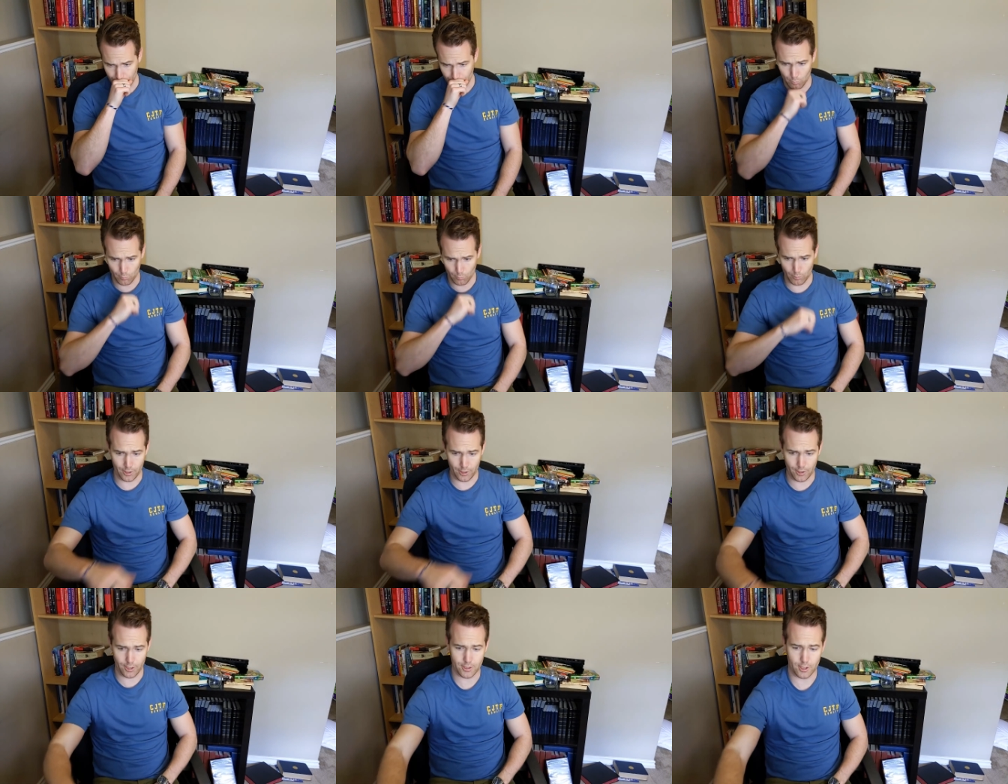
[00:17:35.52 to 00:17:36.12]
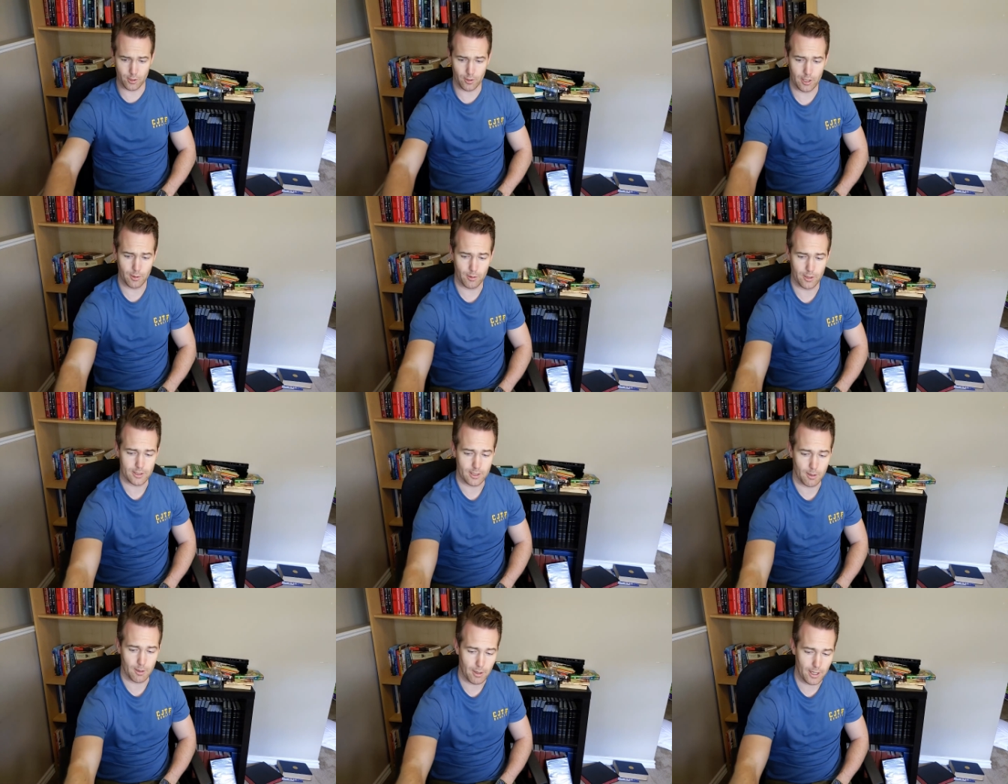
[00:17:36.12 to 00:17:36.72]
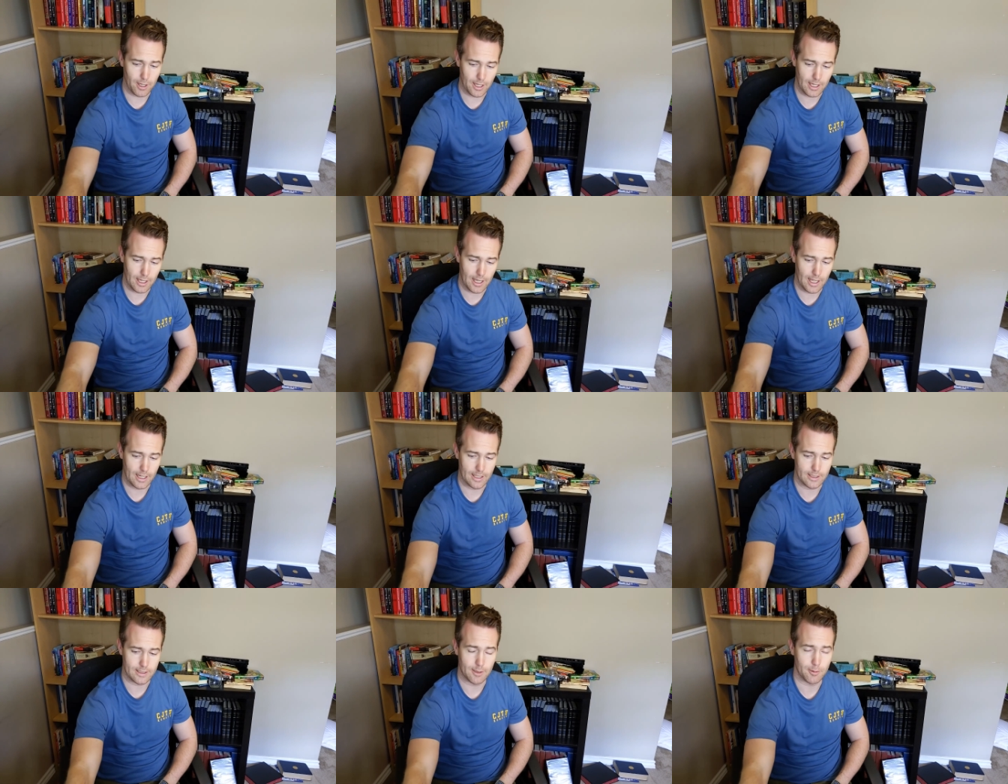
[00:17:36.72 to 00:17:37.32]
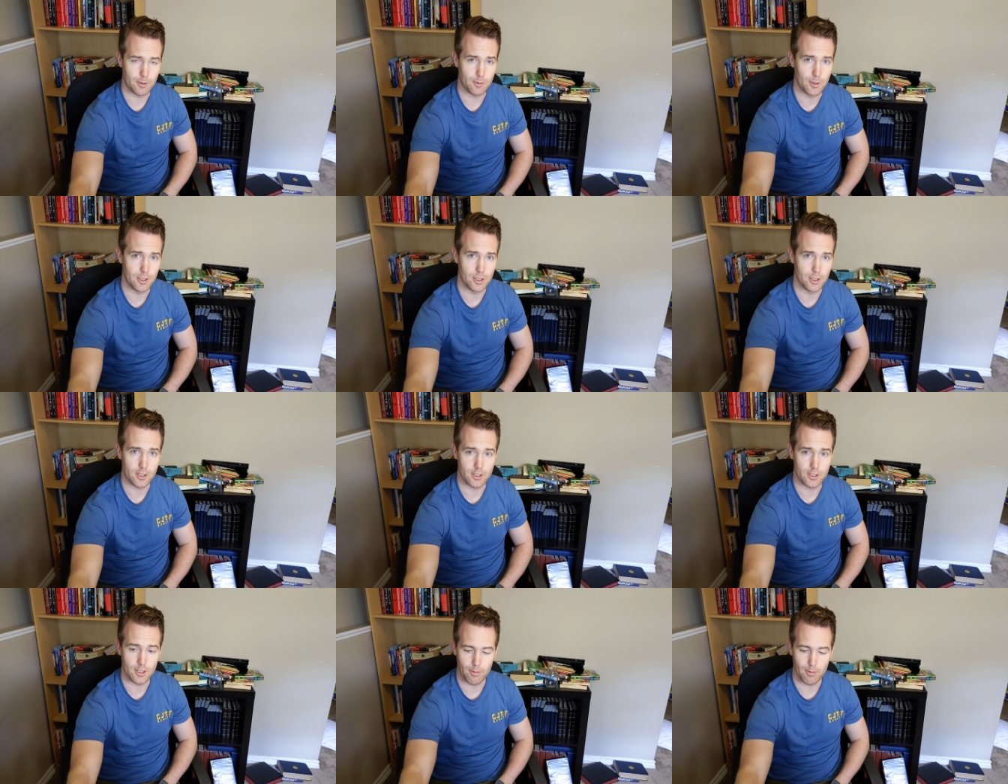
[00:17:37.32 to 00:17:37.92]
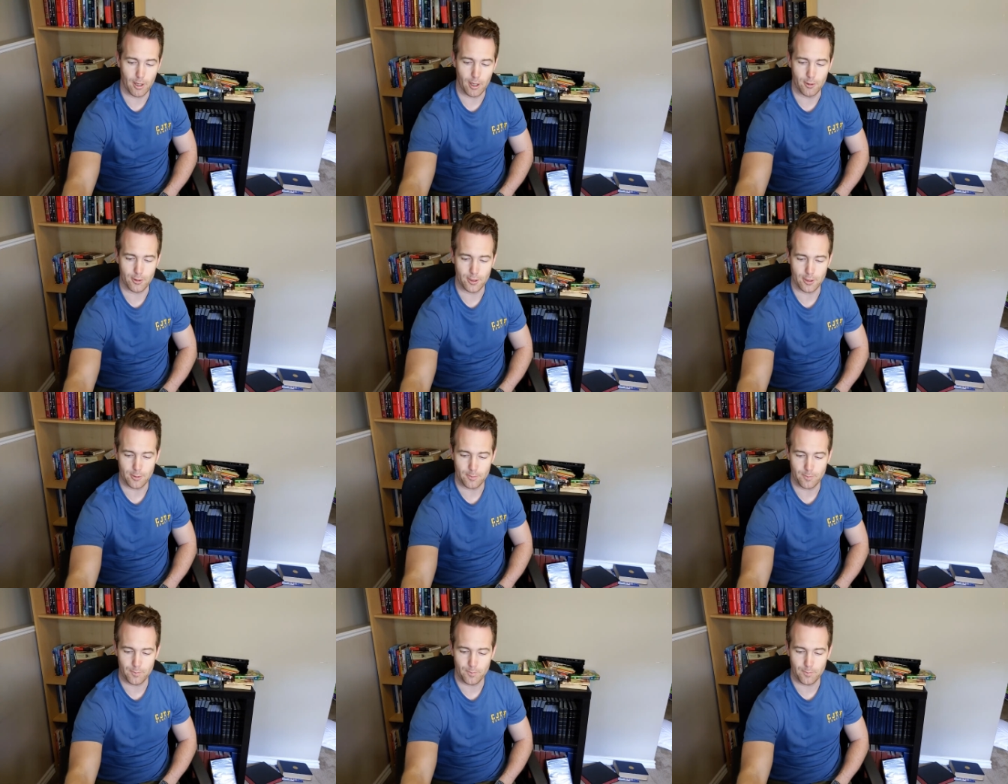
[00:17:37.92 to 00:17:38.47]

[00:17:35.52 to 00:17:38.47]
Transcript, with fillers: When you're disagreeing with somebody, and it seems to be just about